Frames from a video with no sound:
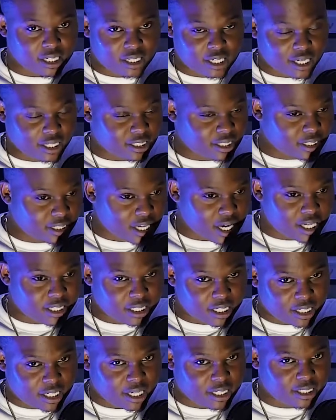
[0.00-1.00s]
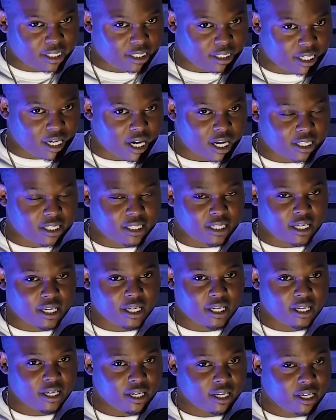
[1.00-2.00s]
connecting dots, connecting dots.
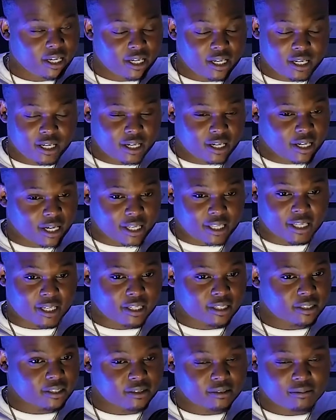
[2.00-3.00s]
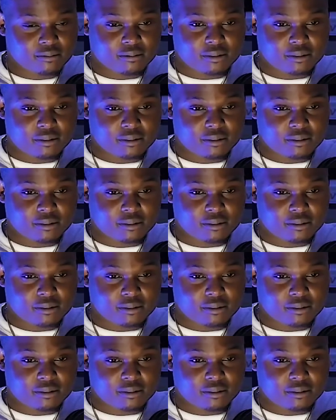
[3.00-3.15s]
Like I think